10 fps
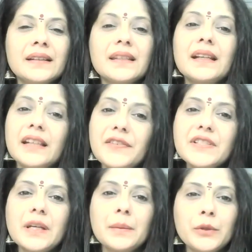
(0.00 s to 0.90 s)
The
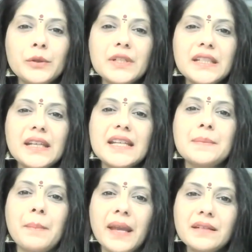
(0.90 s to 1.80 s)
Glyphs community is
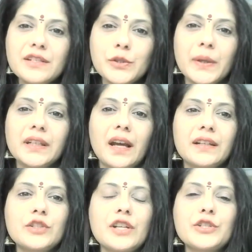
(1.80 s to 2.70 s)
meant to
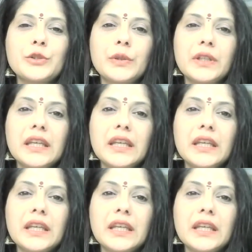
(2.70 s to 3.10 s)
encourage us to